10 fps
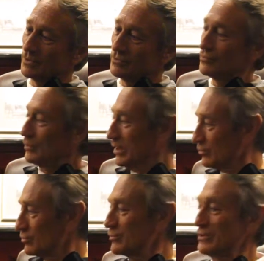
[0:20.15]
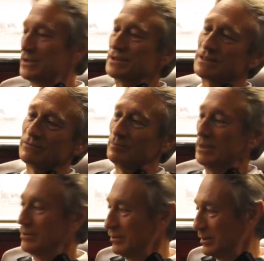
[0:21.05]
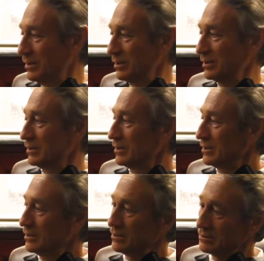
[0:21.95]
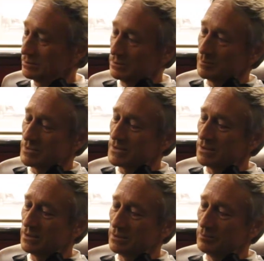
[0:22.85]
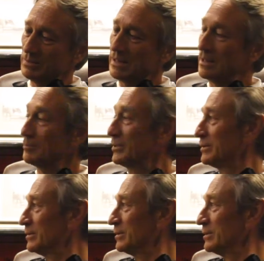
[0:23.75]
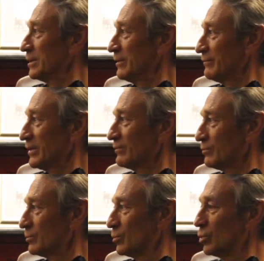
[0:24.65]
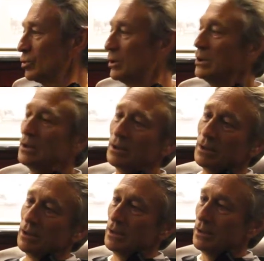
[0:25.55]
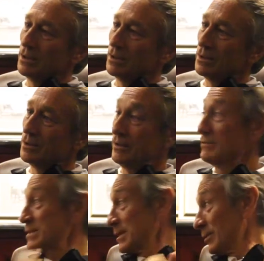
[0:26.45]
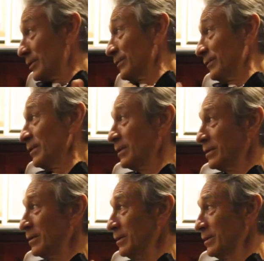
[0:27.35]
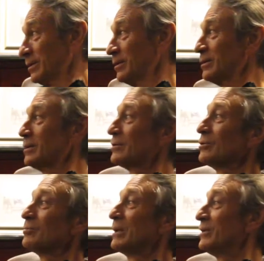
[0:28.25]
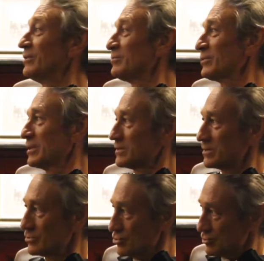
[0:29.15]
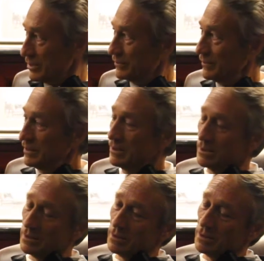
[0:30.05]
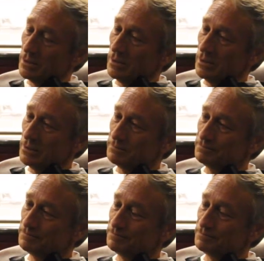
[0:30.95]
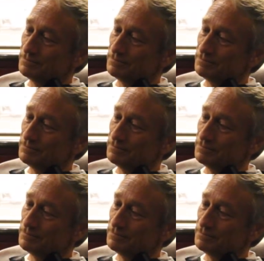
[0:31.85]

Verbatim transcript: of winning trophies, Have been, uh, uh, let me say a big club in, in African football, have the star on it uh, not many teams can show that. Um,